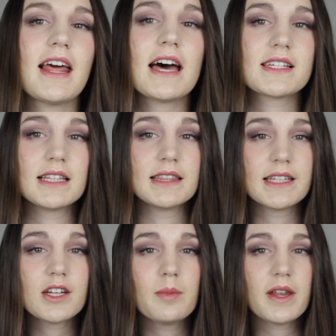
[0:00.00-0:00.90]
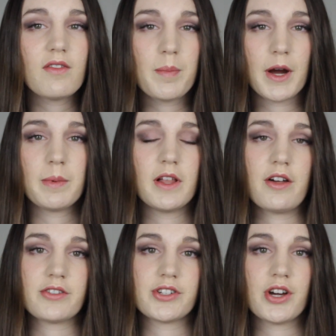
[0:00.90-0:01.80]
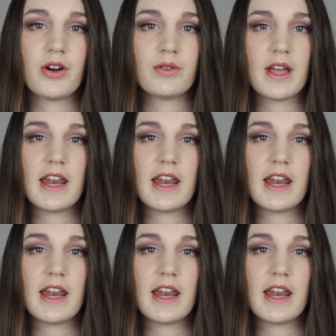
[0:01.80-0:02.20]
It has a little bit of a purple undertone,